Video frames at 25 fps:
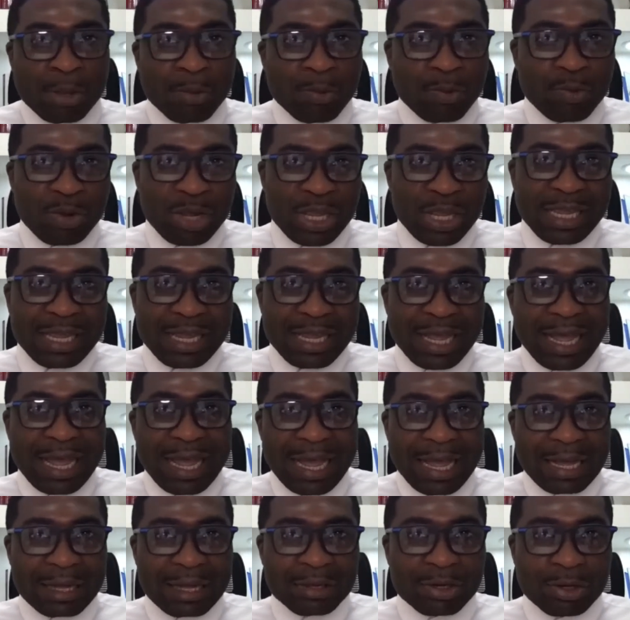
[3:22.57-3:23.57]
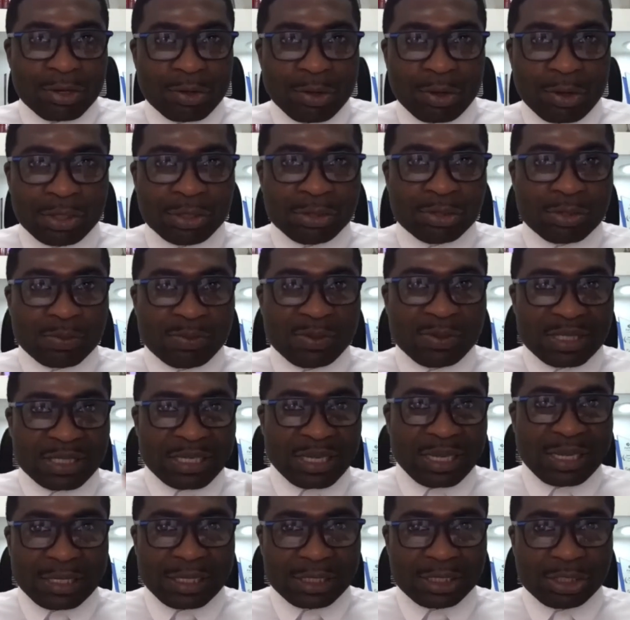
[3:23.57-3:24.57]
we are going to be
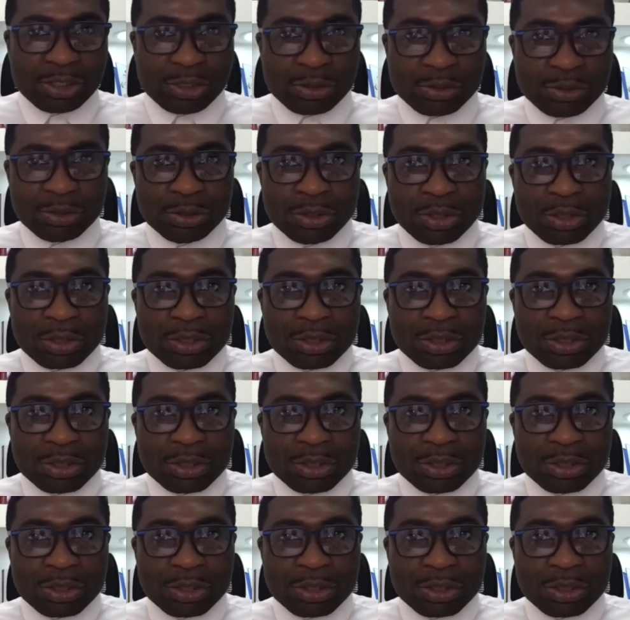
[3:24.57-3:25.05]
telling you